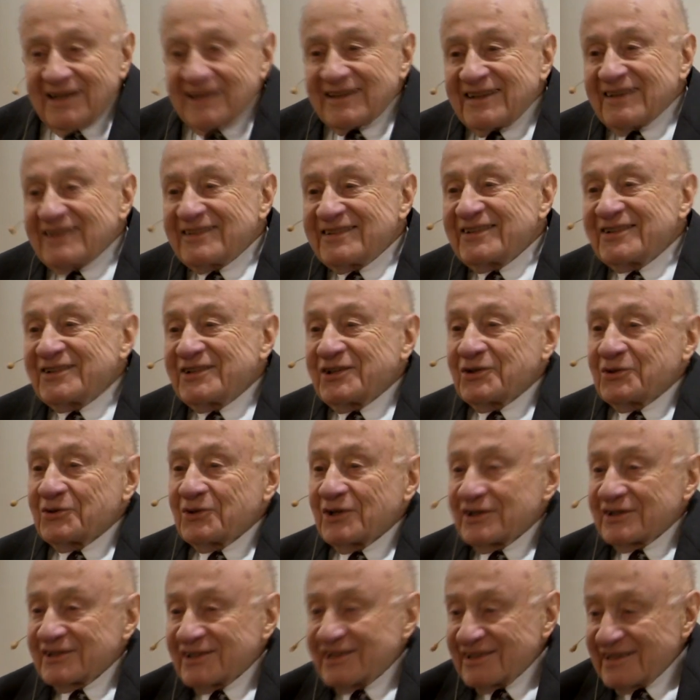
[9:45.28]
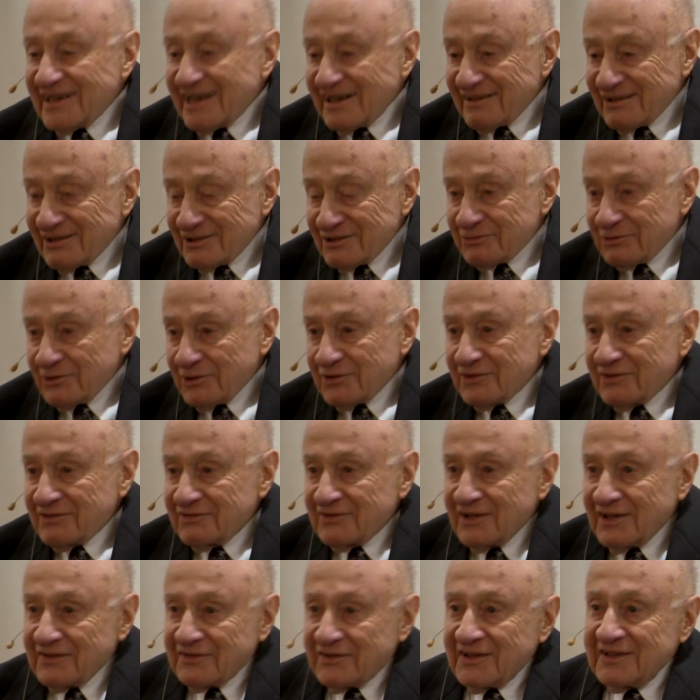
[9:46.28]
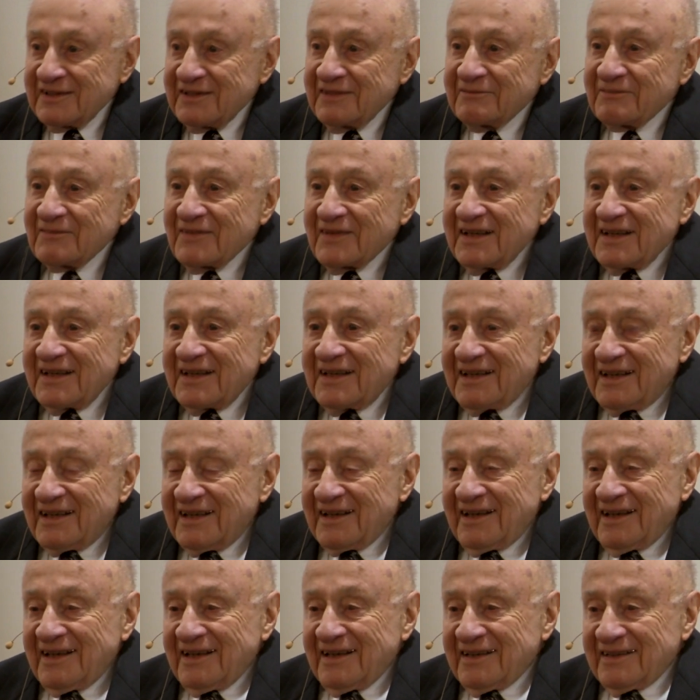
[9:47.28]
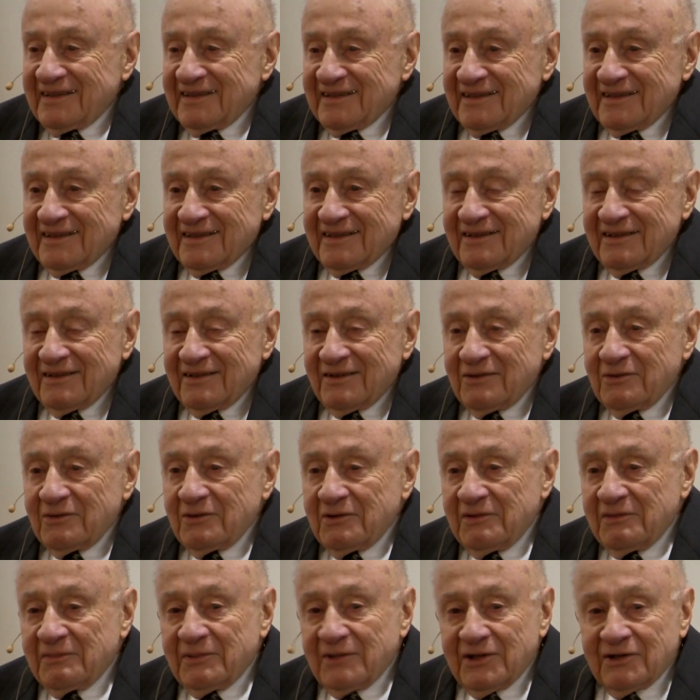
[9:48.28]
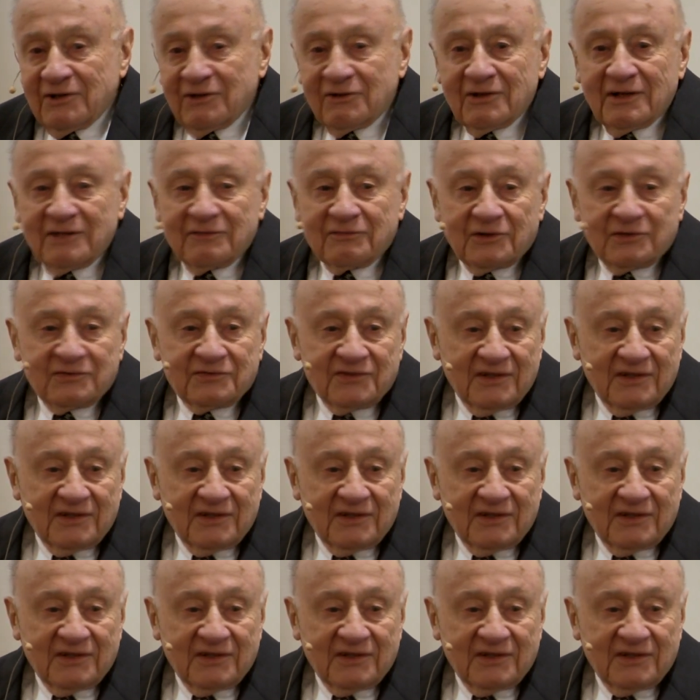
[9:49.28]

$200 worth of nothing. And uh, we've been here ever